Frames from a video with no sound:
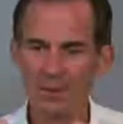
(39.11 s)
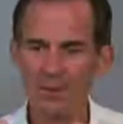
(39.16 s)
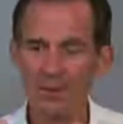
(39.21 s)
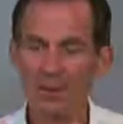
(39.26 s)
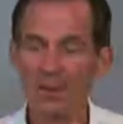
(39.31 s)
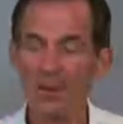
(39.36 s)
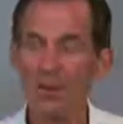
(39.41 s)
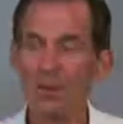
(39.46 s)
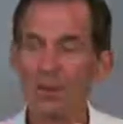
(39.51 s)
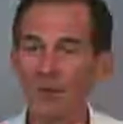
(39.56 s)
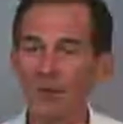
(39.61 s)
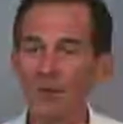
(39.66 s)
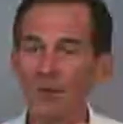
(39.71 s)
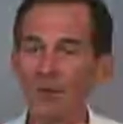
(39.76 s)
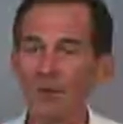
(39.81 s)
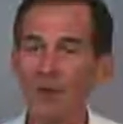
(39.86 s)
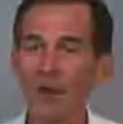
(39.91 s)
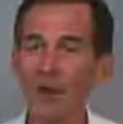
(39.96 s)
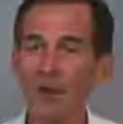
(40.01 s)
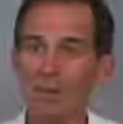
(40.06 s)
take the
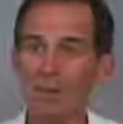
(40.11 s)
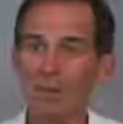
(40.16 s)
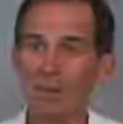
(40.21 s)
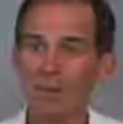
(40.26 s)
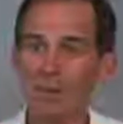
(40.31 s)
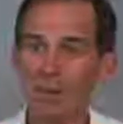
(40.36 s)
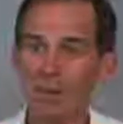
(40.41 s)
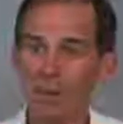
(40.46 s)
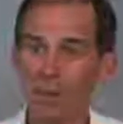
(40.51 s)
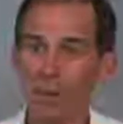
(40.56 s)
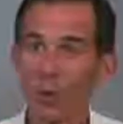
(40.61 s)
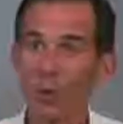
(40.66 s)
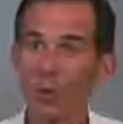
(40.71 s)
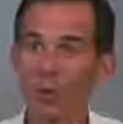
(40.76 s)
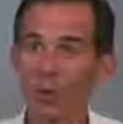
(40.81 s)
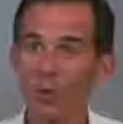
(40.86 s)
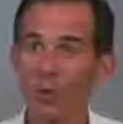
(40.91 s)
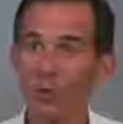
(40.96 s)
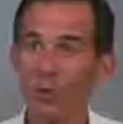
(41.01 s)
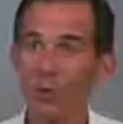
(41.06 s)
shape of
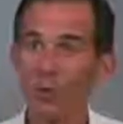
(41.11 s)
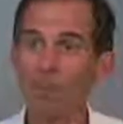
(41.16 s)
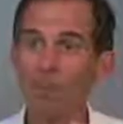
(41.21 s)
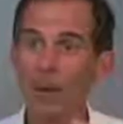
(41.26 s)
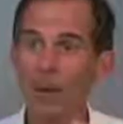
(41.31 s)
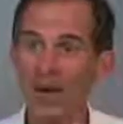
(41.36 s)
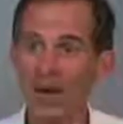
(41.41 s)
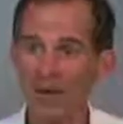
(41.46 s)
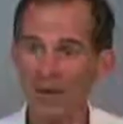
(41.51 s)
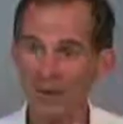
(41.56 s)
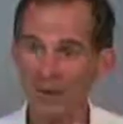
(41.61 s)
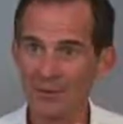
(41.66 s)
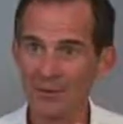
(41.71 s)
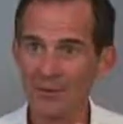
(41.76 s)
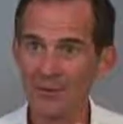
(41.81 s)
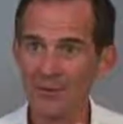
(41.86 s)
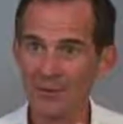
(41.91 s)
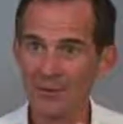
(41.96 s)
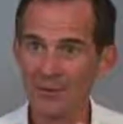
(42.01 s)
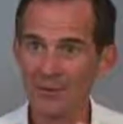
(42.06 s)
what we call mind.